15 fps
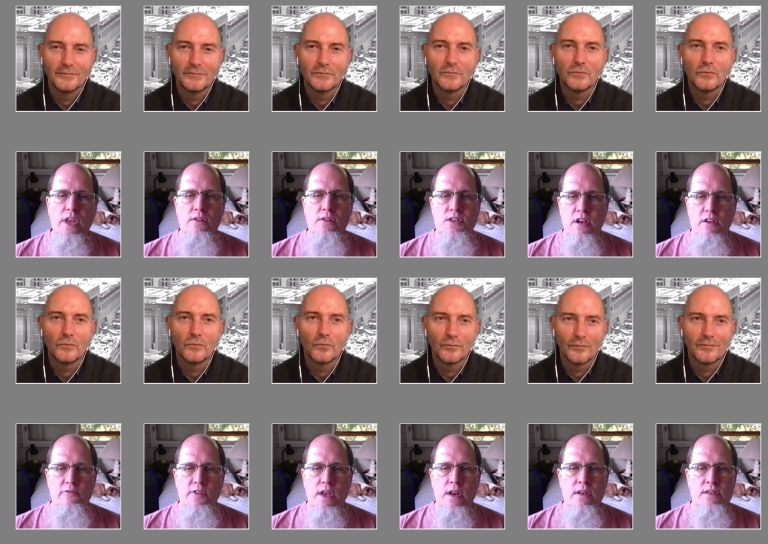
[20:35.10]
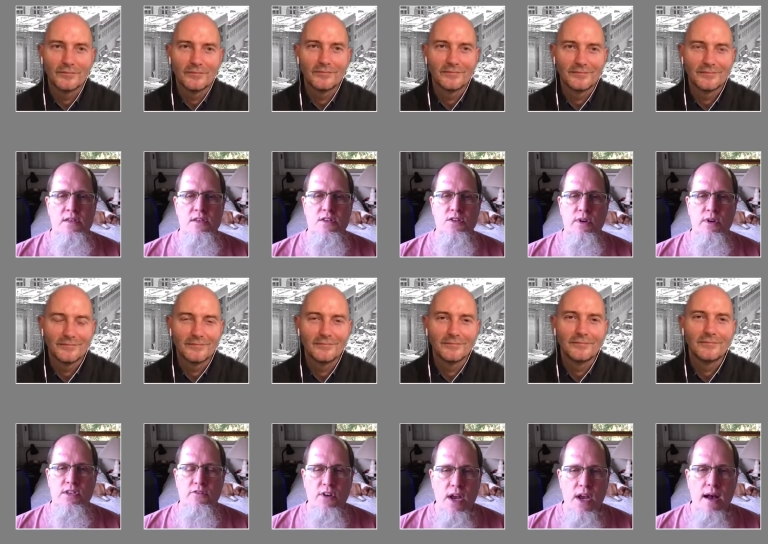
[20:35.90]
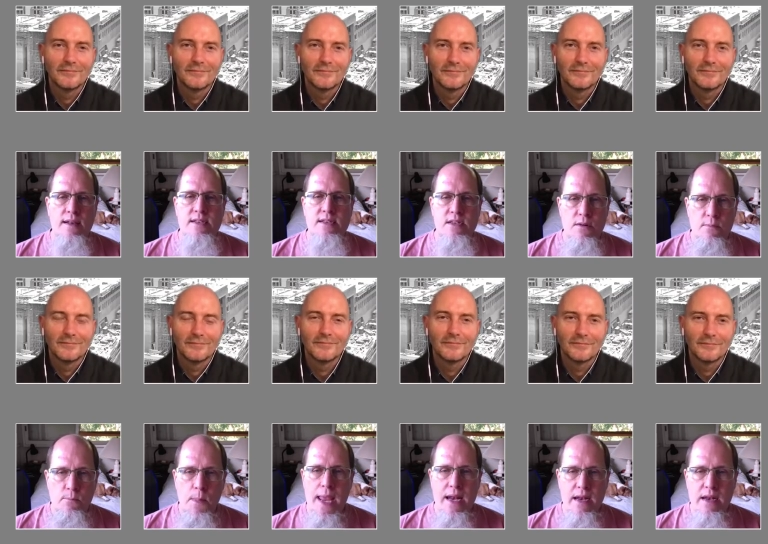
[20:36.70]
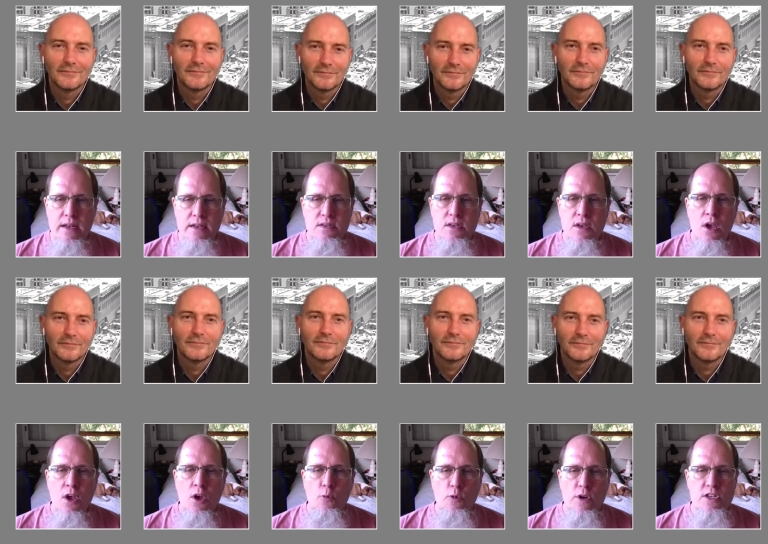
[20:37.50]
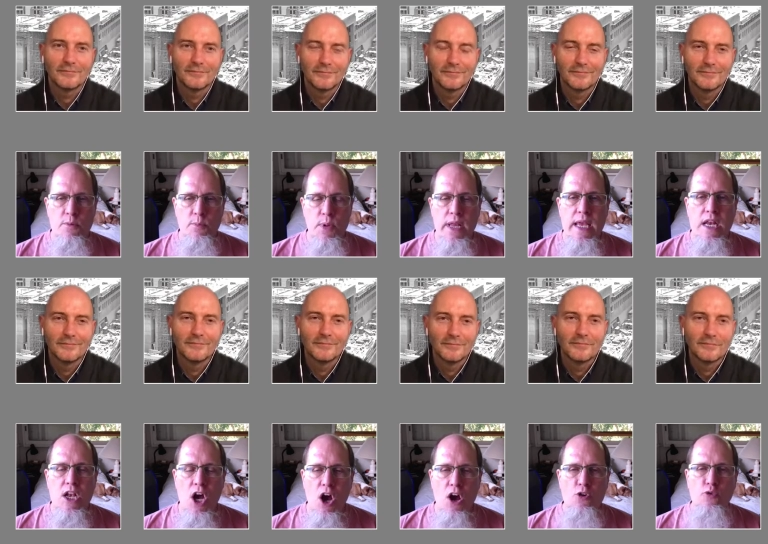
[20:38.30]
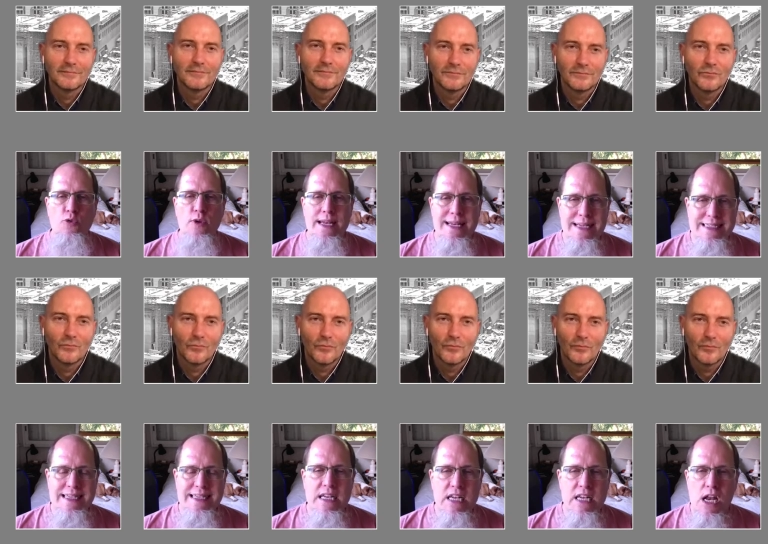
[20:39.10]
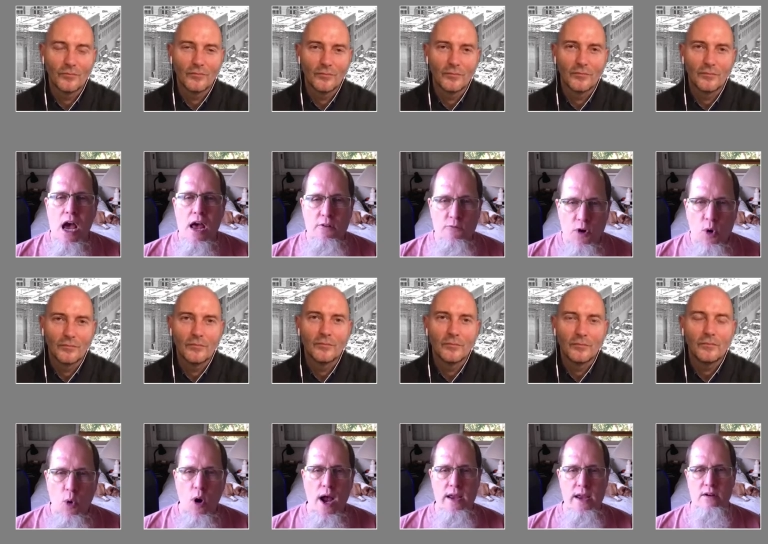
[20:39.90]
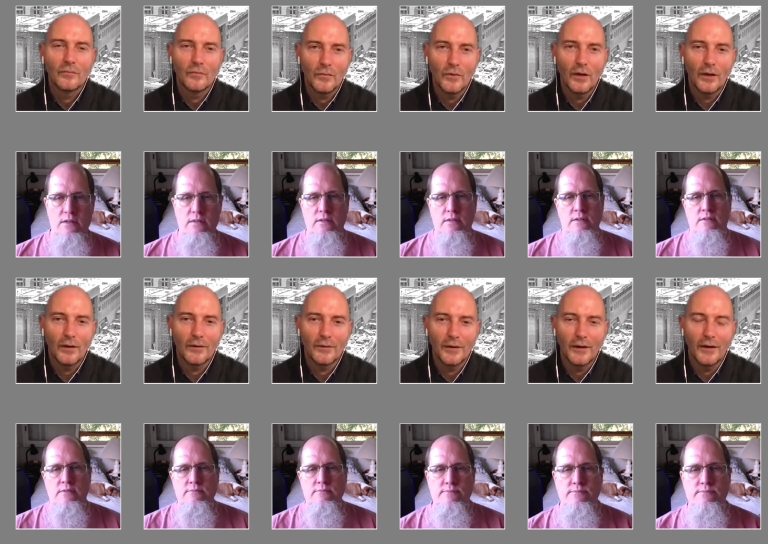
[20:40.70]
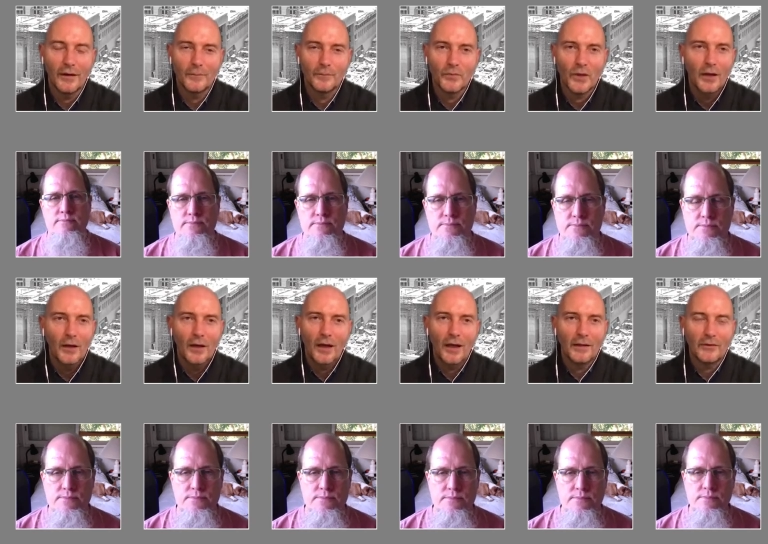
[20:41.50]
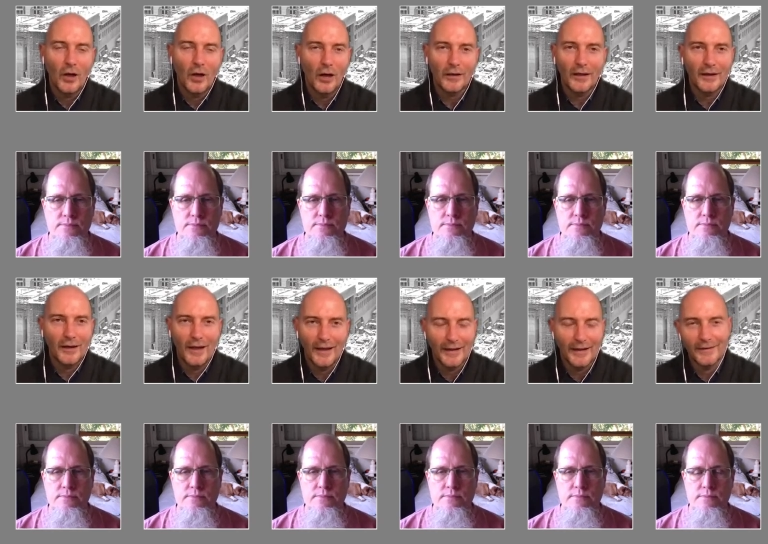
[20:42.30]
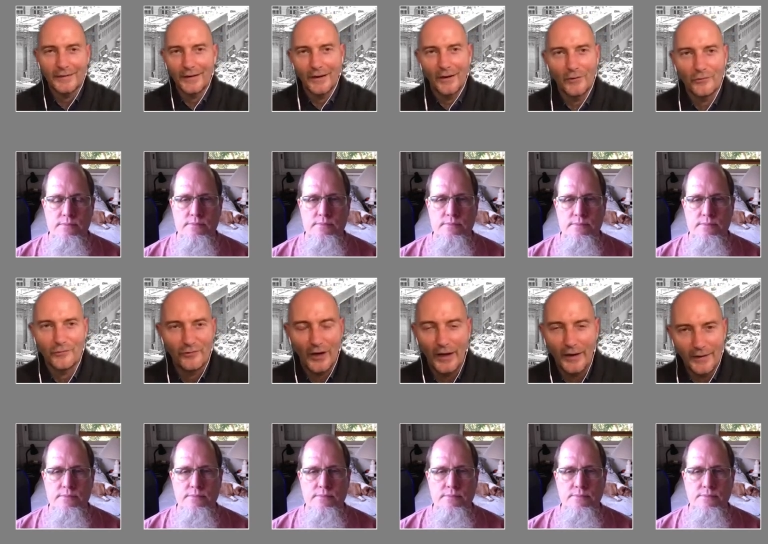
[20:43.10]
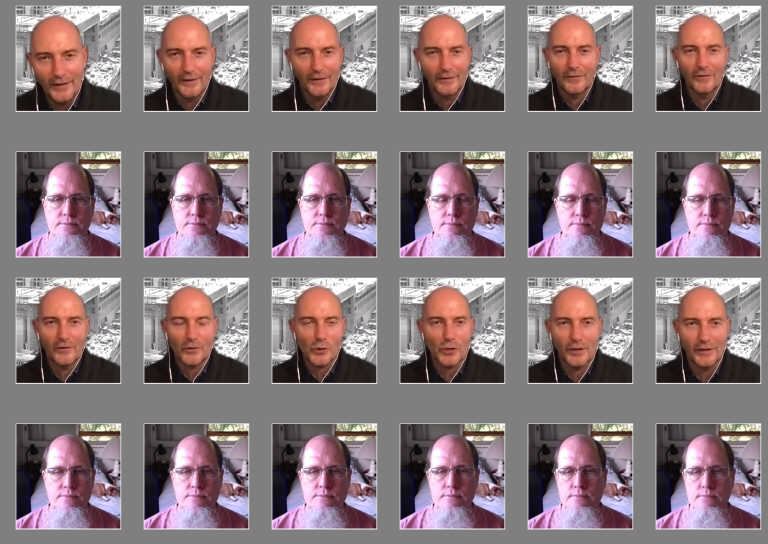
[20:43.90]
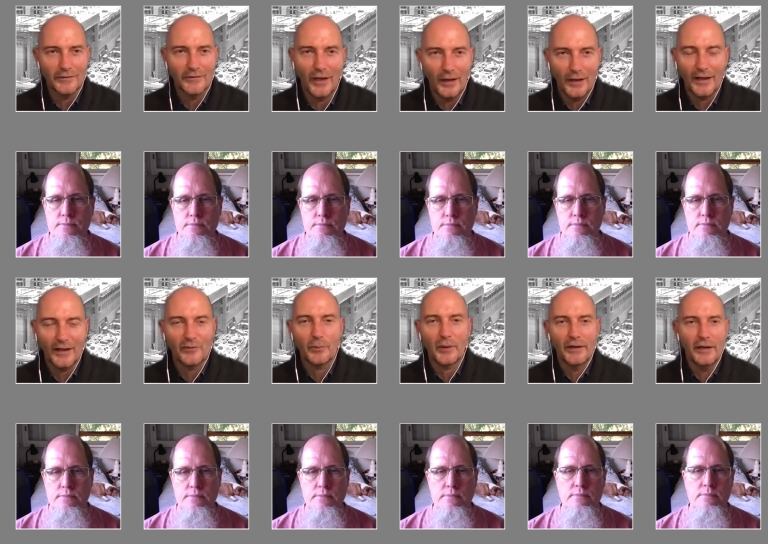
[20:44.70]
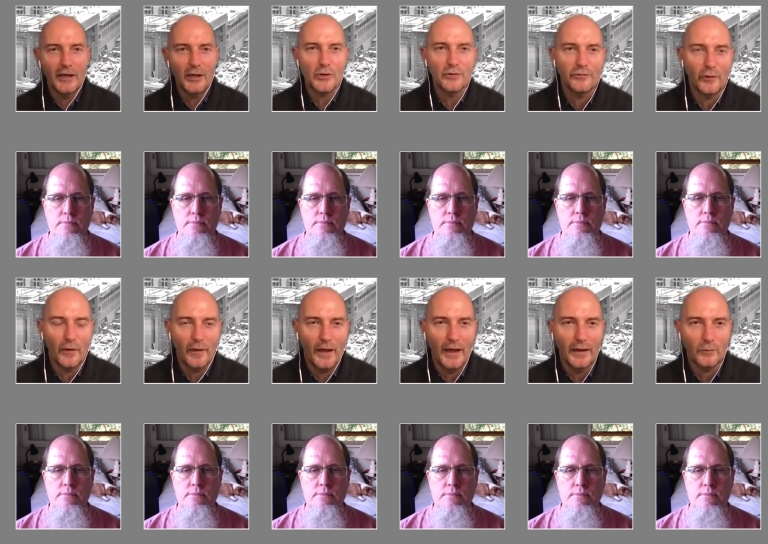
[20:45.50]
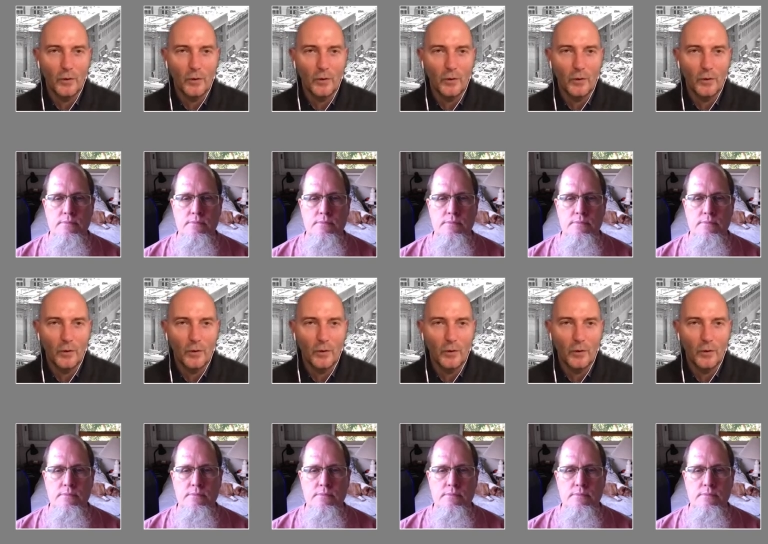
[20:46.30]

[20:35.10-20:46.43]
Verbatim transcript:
Speaker 1: yourself in a situation of constant maintenance, which the plain concrete did not require.
Speaker 2: Yeah, yeah and talking like you know finding a societal explanation for that